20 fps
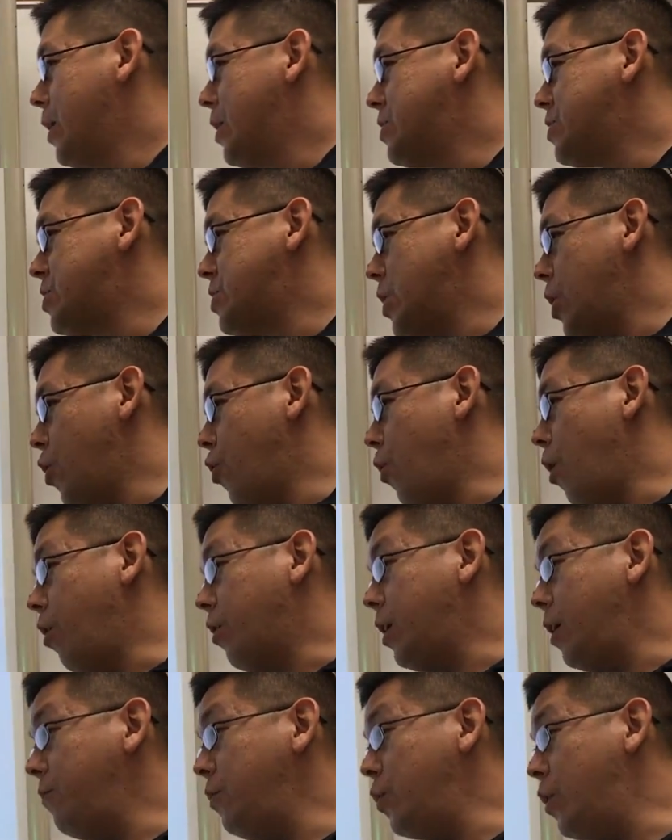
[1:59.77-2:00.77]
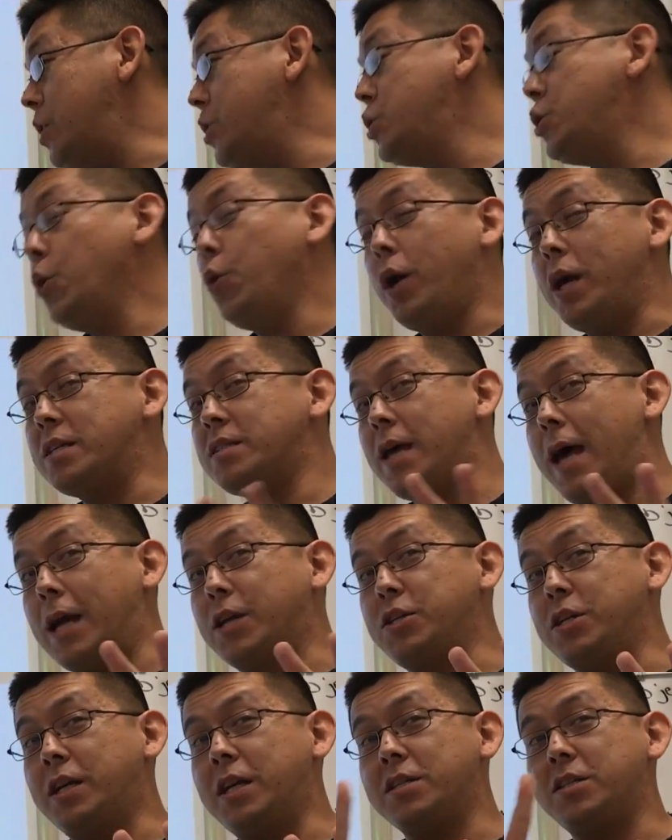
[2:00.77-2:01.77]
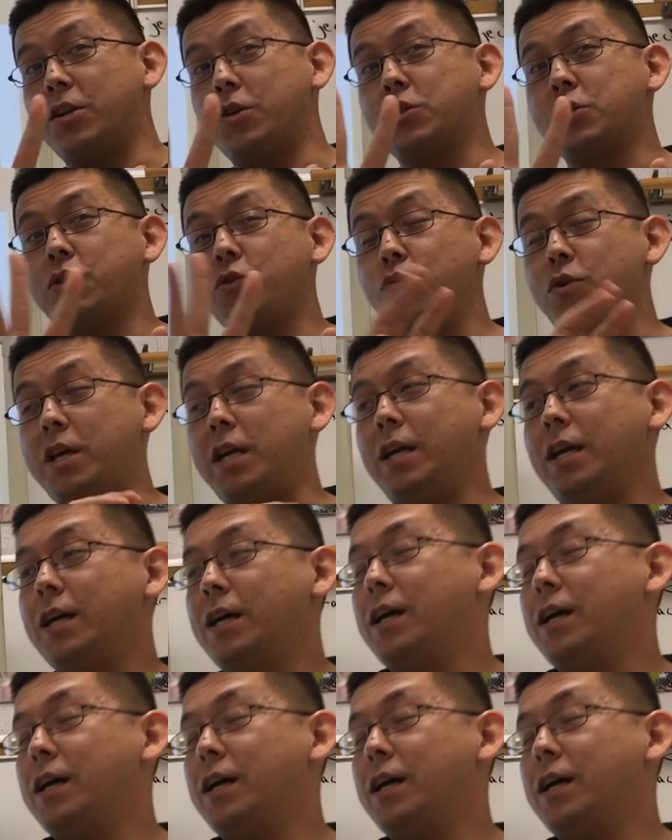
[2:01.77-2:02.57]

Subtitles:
So I'll give you a choice, actually, because there's three.